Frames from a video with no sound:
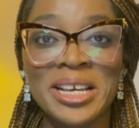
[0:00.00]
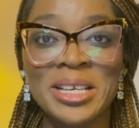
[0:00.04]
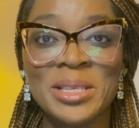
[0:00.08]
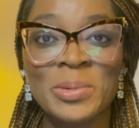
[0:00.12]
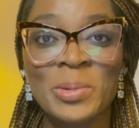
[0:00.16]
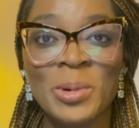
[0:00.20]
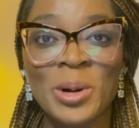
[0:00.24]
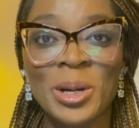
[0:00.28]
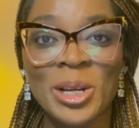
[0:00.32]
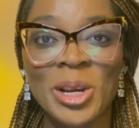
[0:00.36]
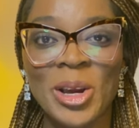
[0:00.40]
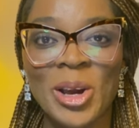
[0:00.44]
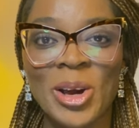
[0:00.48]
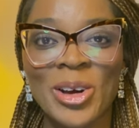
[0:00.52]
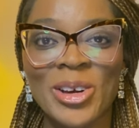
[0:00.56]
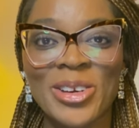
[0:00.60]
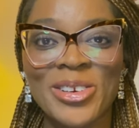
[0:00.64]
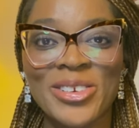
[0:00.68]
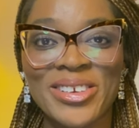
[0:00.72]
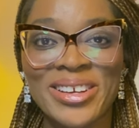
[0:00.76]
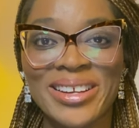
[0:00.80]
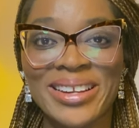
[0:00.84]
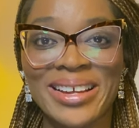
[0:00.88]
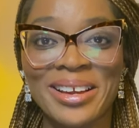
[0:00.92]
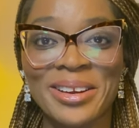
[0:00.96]
is one
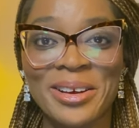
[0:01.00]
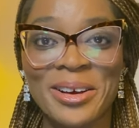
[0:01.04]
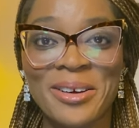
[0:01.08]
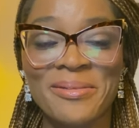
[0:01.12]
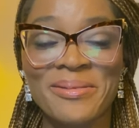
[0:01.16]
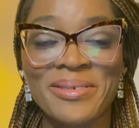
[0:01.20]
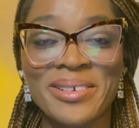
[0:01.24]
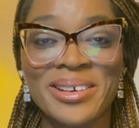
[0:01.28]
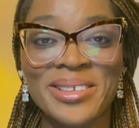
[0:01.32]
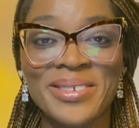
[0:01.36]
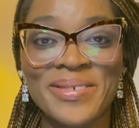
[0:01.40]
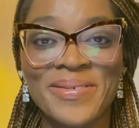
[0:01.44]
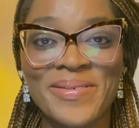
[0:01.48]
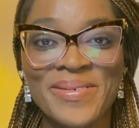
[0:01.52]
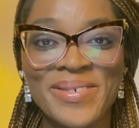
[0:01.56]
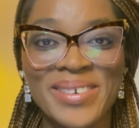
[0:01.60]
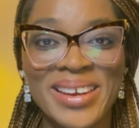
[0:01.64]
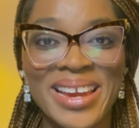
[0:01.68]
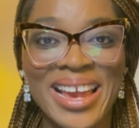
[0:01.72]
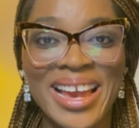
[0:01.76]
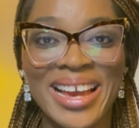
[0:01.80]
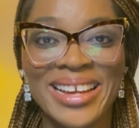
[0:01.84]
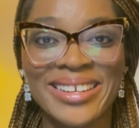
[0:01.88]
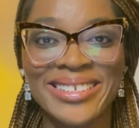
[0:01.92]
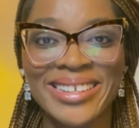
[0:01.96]
country that offers
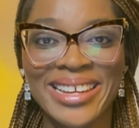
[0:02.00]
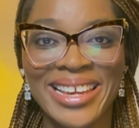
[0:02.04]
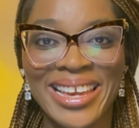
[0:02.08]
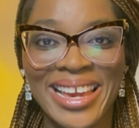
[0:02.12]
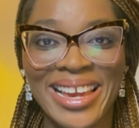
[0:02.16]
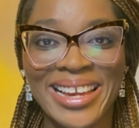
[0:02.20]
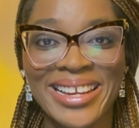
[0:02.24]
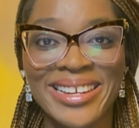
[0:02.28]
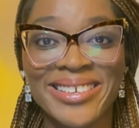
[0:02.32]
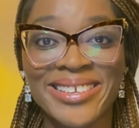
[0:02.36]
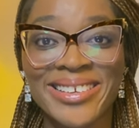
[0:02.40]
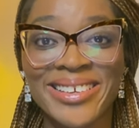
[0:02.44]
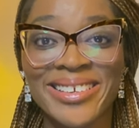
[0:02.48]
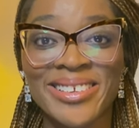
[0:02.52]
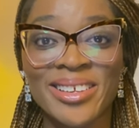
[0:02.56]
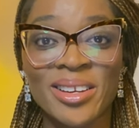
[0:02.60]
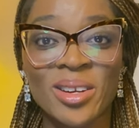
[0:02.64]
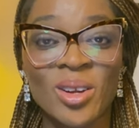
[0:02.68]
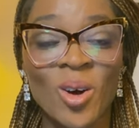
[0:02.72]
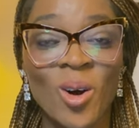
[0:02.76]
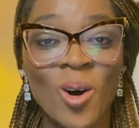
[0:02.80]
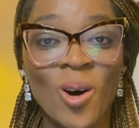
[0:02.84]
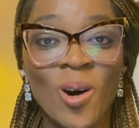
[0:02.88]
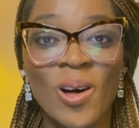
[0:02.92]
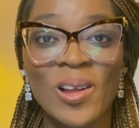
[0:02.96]
free education
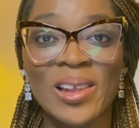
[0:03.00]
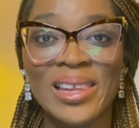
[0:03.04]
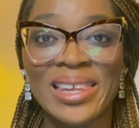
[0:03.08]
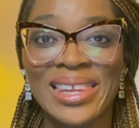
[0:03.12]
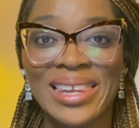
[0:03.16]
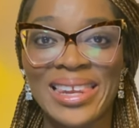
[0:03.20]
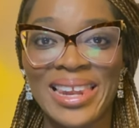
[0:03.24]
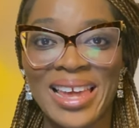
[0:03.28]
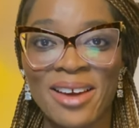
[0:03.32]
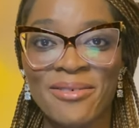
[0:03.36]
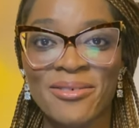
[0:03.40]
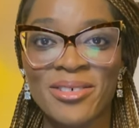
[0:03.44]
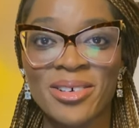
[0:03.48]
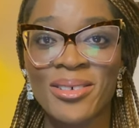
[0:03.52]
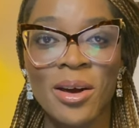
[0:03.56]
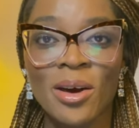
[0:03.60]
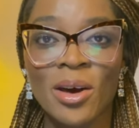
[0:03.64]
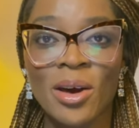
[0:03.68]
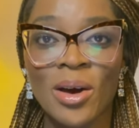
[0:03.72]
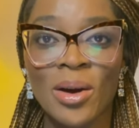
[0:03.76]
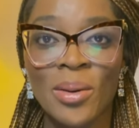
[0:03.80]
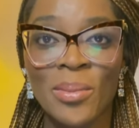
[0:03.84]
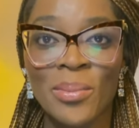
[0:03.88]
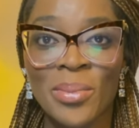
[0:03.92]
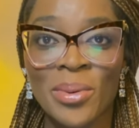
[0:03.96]
on all
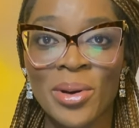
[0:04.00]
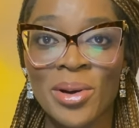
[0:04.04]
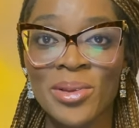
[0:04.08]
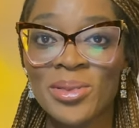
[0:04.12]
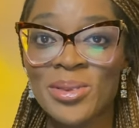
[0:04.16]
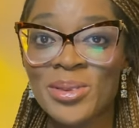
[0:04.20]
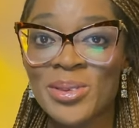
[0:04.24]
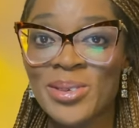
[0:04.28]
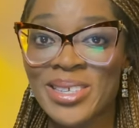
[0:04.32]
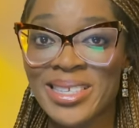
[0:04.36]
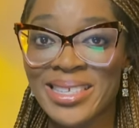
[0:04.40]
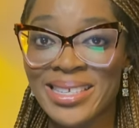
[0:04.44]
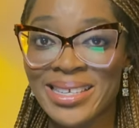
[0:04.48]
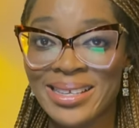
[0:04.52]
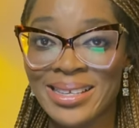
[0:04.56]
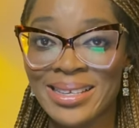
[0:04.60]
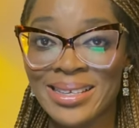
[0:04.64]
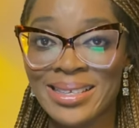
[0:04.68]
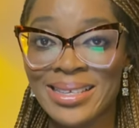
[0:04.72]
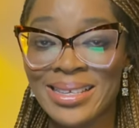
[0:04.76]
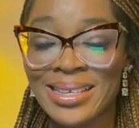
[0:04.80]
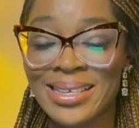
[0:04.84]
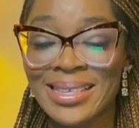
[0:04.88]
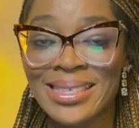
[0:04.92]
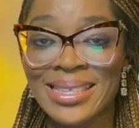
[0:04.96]
levels, both to
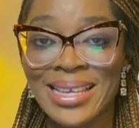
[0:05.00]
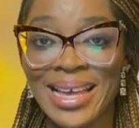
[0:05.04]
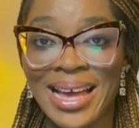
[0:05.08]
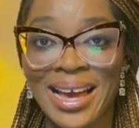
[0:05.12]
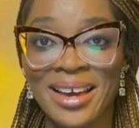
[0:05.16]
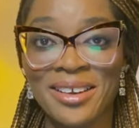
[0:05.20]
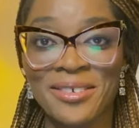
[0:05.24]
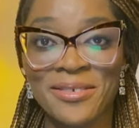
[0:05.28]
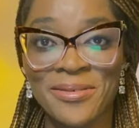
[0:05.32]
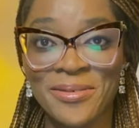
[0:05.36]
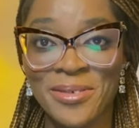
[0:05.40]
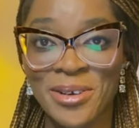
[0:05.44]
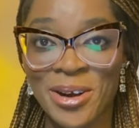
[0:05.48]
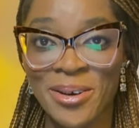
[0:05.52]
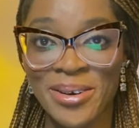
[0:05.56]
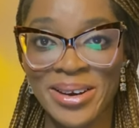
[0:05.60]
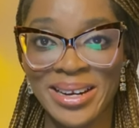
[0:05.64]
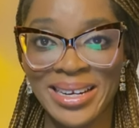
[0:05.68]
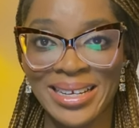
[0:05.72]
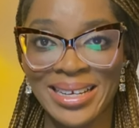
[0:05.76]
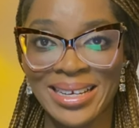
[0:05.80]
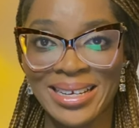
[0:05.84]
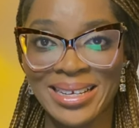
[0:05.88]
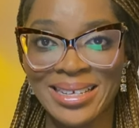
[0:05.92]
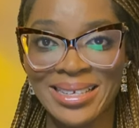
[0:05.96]
citizens and
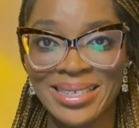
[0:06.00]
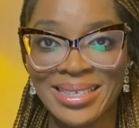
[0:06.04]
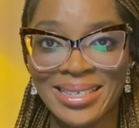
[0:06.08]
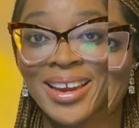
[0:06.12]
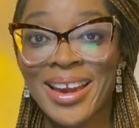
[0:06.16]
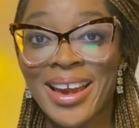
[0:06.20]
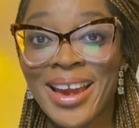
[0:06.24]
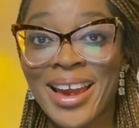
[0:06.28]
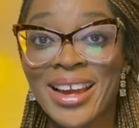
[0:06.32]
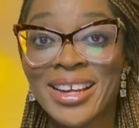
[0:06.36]
foreigners.